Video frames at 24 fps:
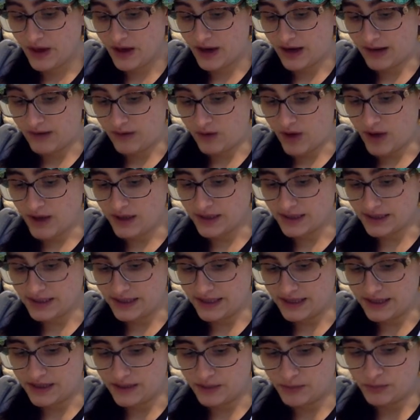
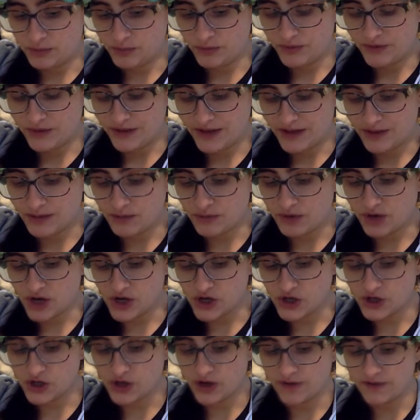Ironically, the, the
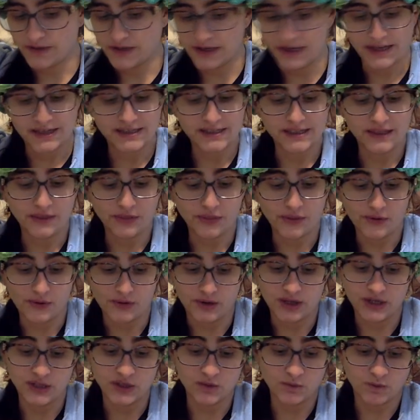Depression of the nineteen
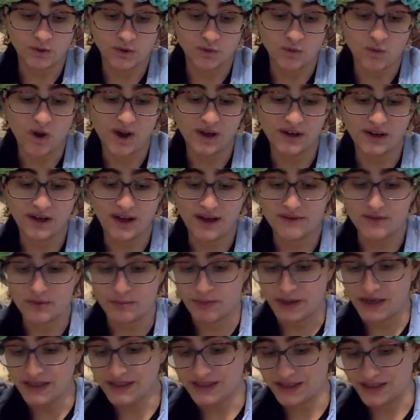thirties was one of
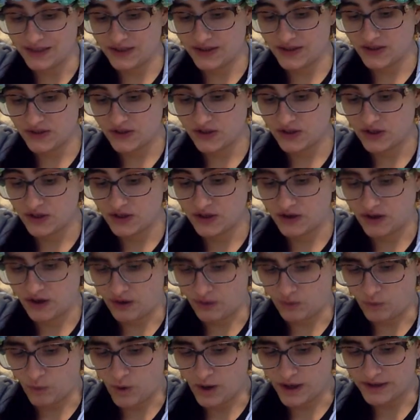abundance,
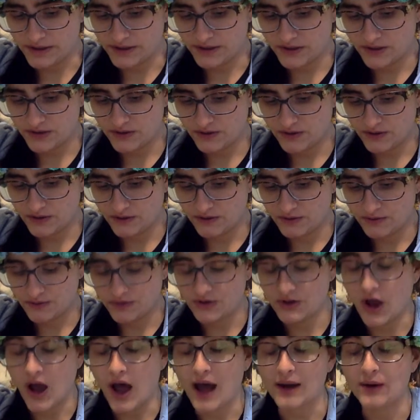not want.
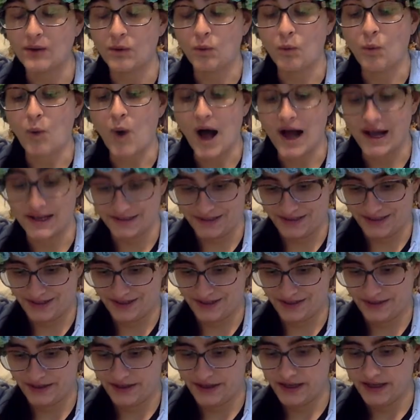Not want.
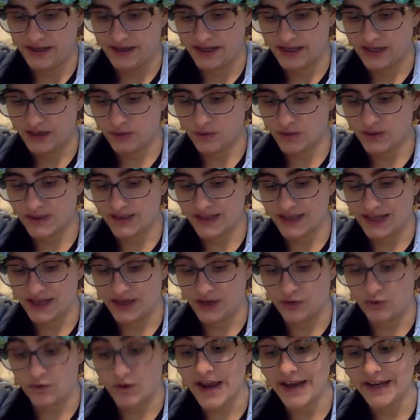It was the
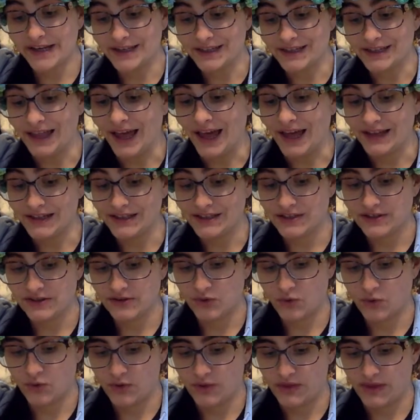Great Glut,
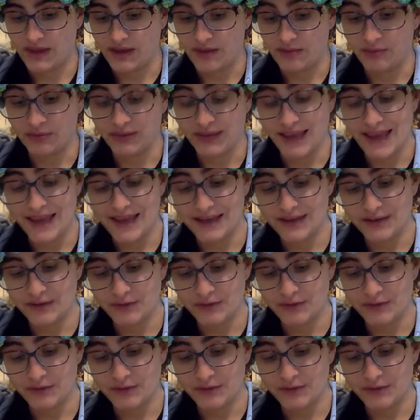or the Plague